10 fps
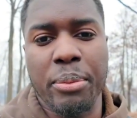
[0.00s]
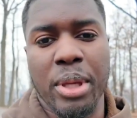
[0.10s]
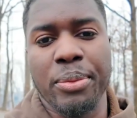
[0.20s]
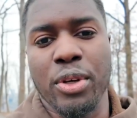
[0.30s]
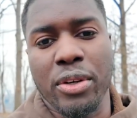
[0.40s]

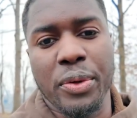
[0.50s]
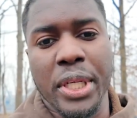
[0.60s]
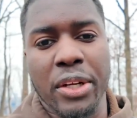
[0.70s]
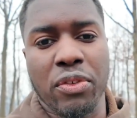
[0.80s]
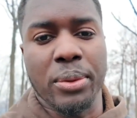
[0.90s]
Maybe you're
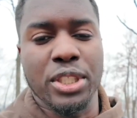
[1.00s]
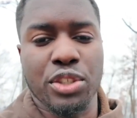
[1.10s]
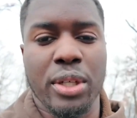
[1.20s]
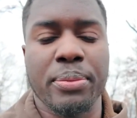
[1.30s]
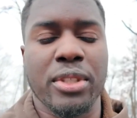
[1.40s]
reading from a
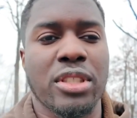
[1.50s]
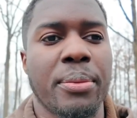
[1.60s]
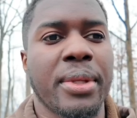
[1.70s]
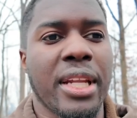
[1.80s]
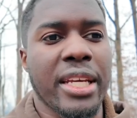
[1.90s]
script or
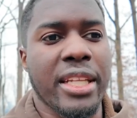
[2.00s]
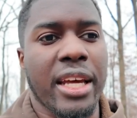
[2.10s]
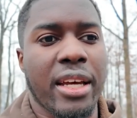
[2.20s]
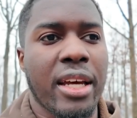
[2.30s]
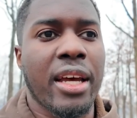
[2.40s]
something like
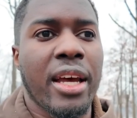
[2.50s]
that,